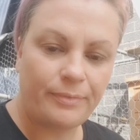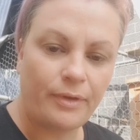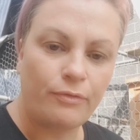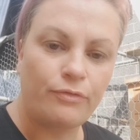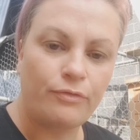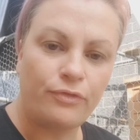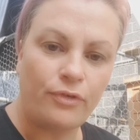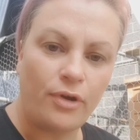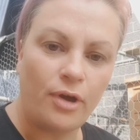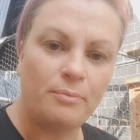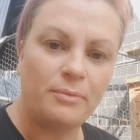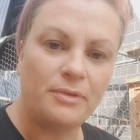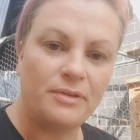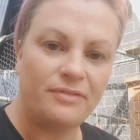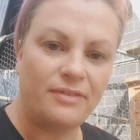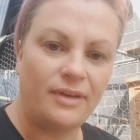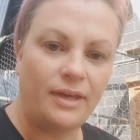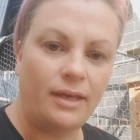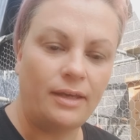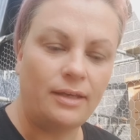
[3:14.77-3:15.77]
from the
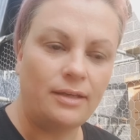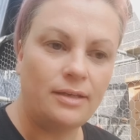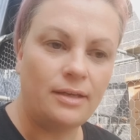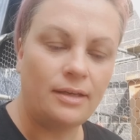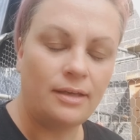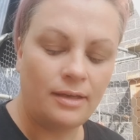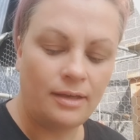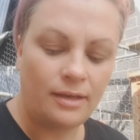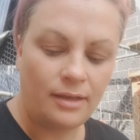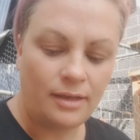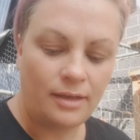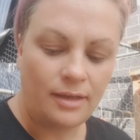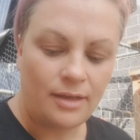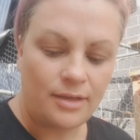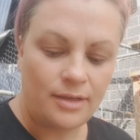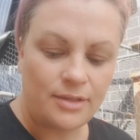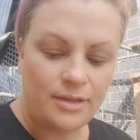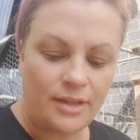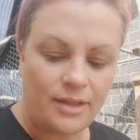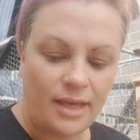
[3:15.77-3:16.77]
feed,
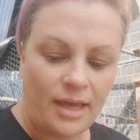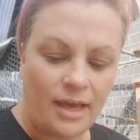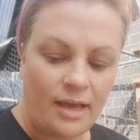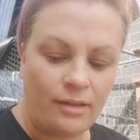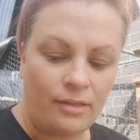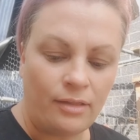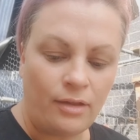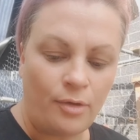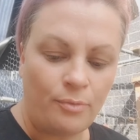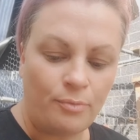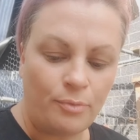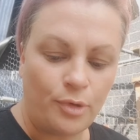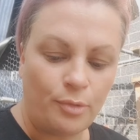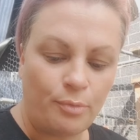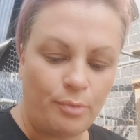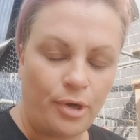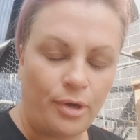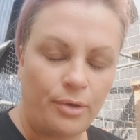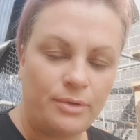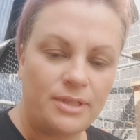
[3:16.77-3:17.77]
so they get a lot more
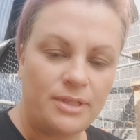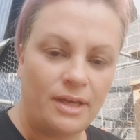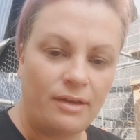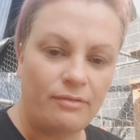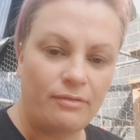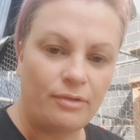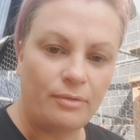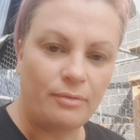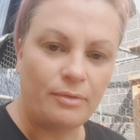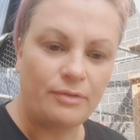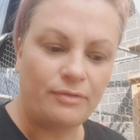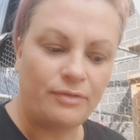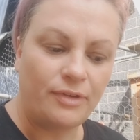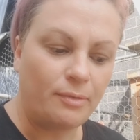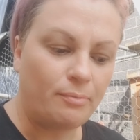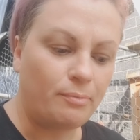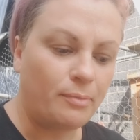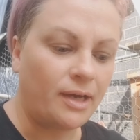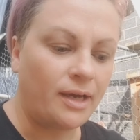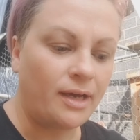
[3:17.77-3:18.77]
protein from the
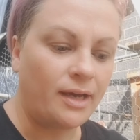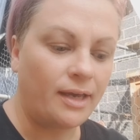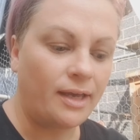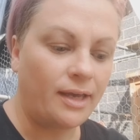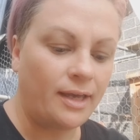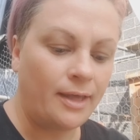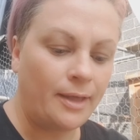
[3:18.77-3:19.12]
feed by